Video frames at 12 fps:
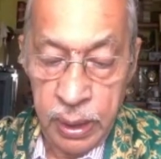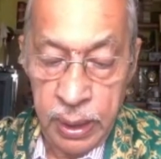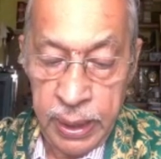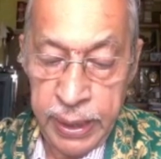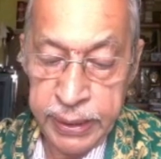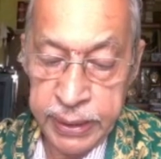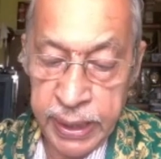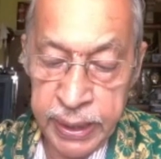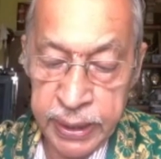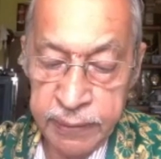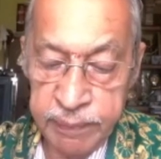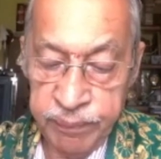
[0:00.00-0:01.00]
And
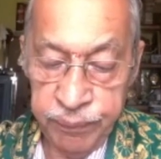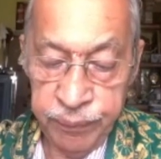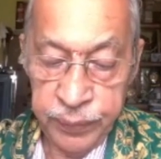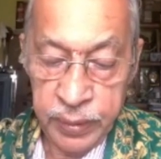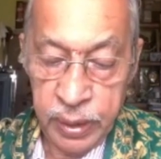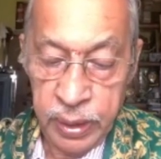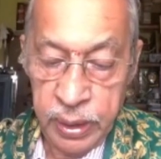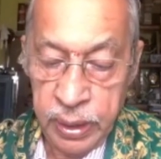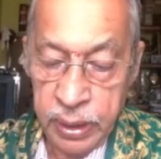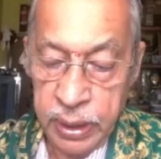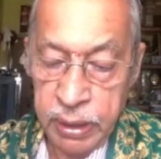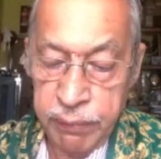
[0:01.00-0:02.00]
then
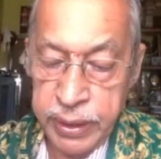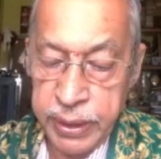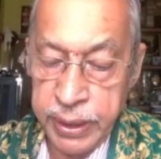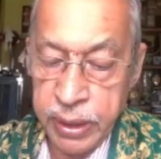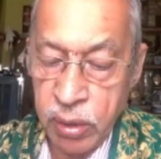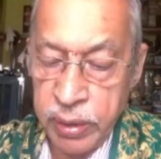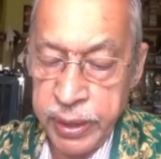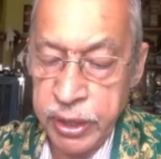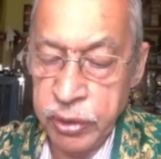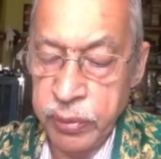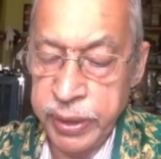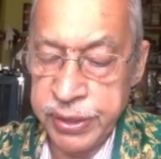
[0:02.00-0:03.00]
even the recording
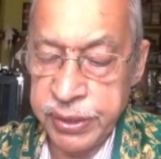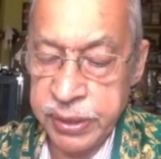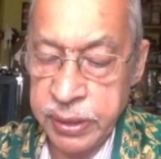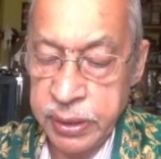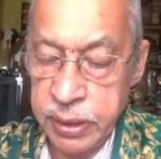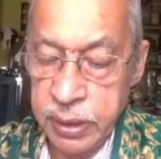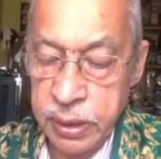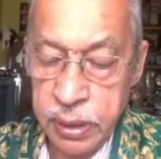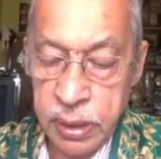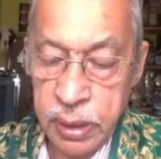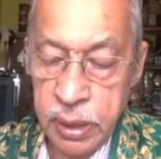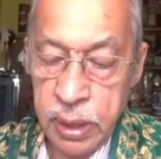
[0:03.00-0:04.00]
units
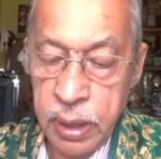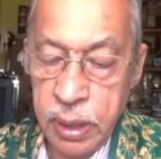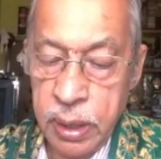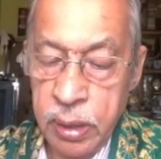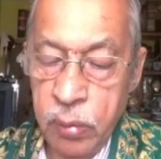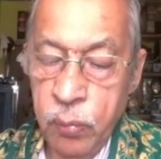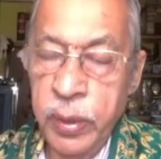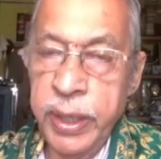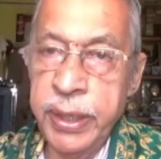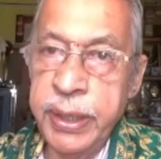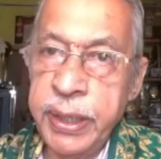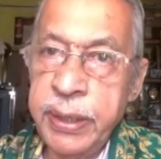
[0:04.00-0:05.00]
we
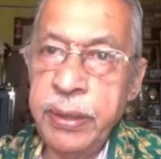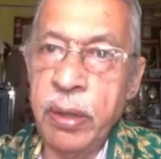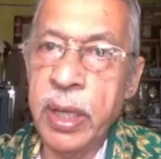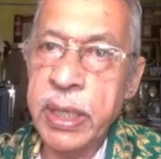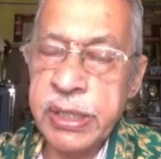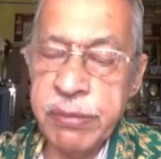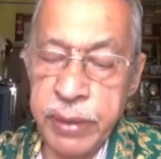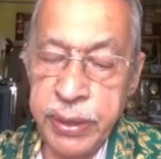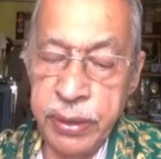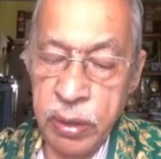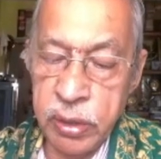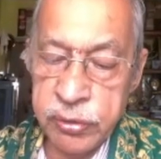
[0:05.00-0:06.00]
did in
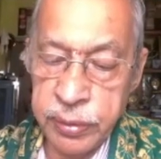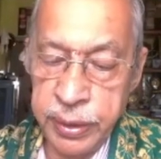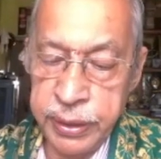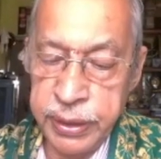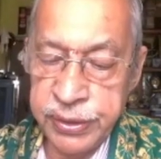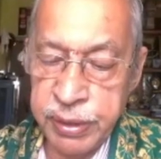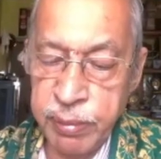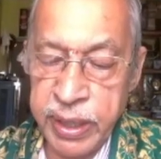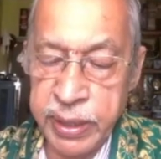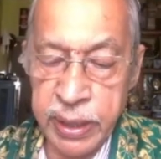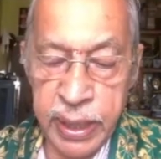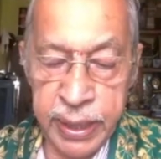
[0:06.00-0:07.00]
Akashwani also in the similar
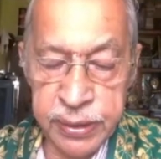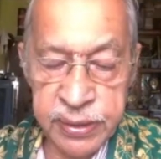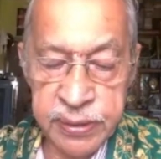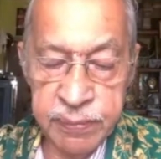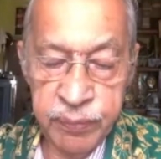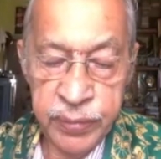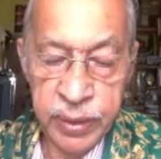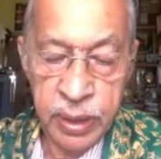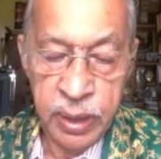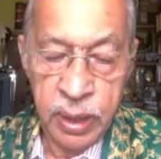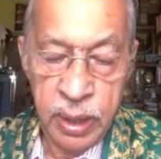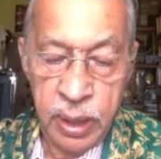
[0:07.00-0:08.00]
lines.
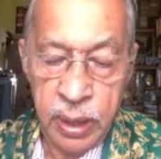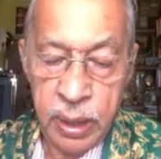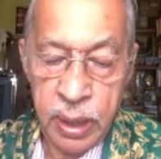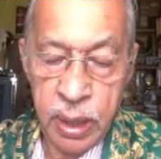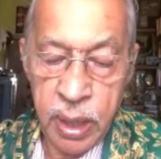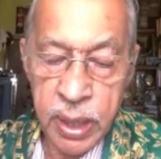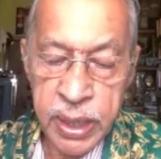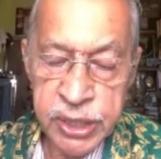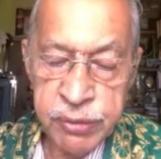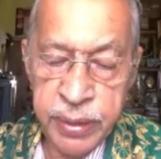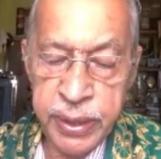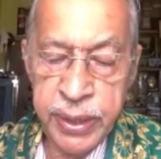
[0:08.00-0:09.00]

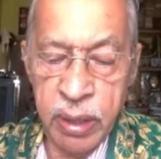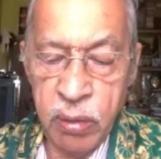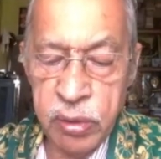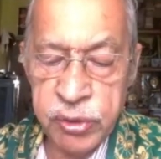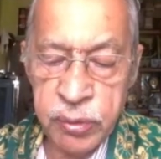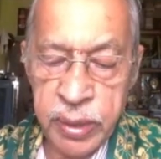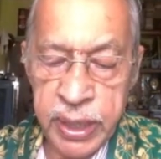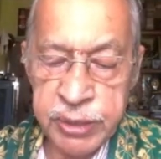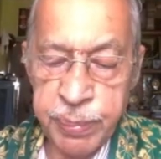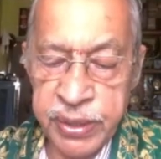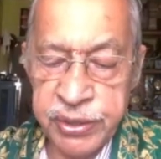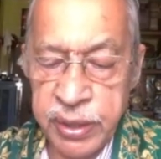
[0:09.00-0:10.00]
Mm-hmm. also has
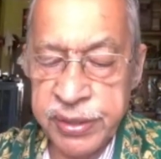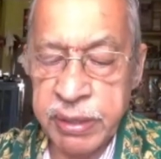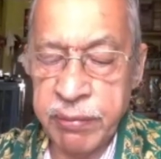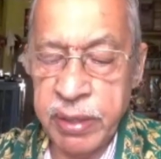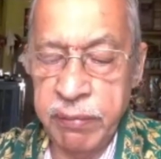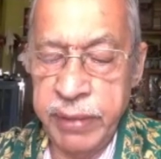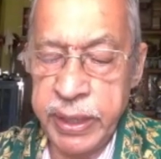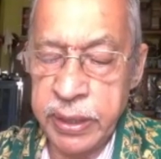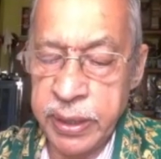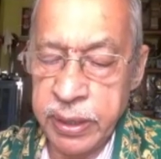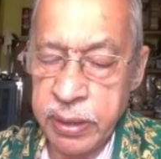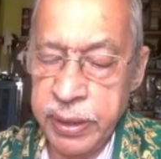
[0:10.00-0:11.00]
preserved several Veda
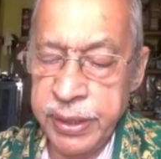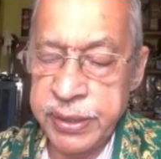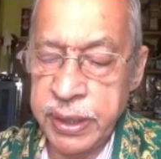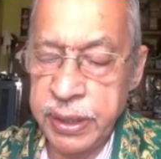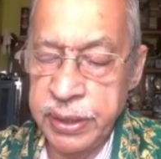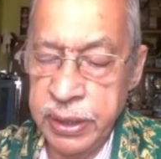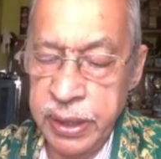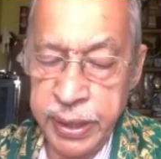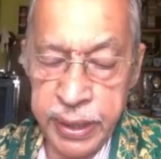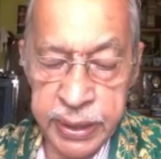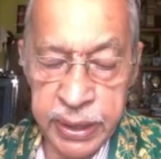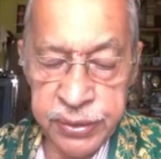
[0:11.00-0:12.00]
recordings at Delhi and
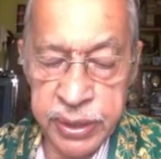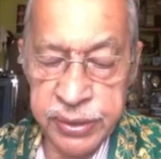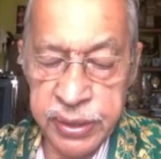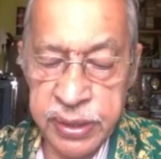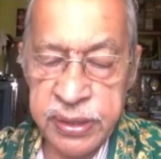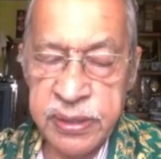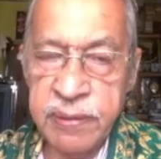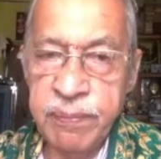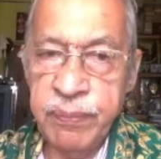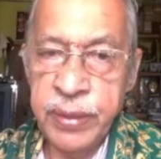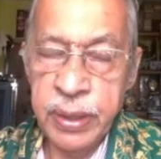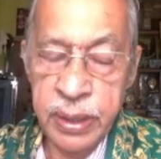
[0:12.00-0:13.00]
other stations.
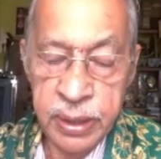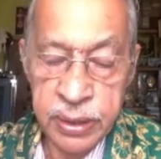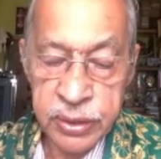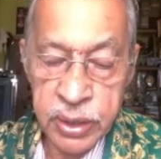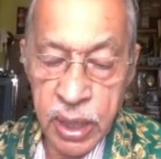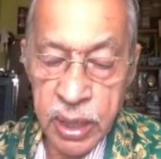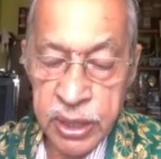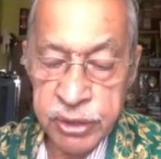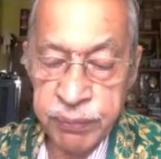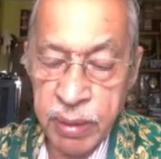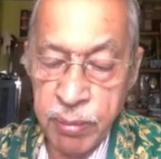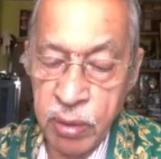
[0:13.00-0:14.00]
Scholars
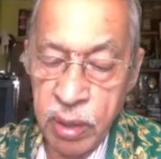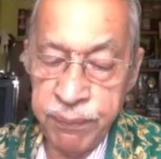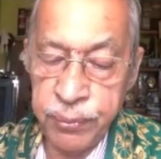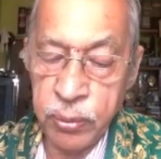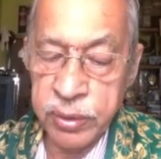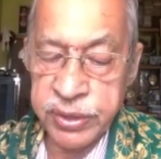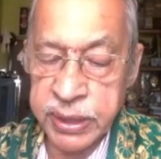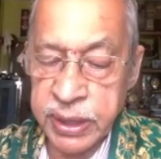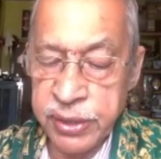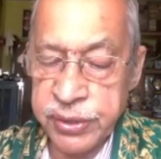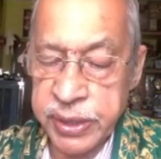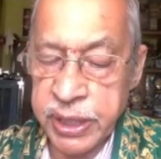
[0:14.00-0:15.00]
from all four
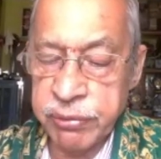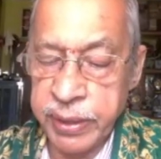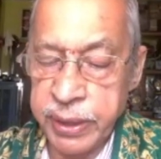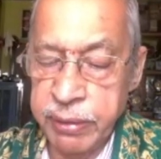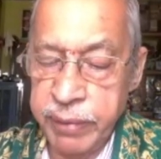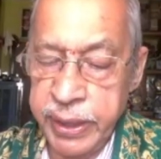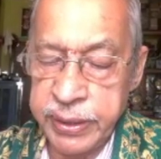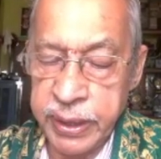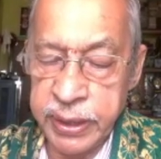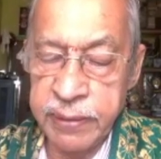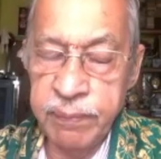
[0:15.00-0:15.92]
southern states were invited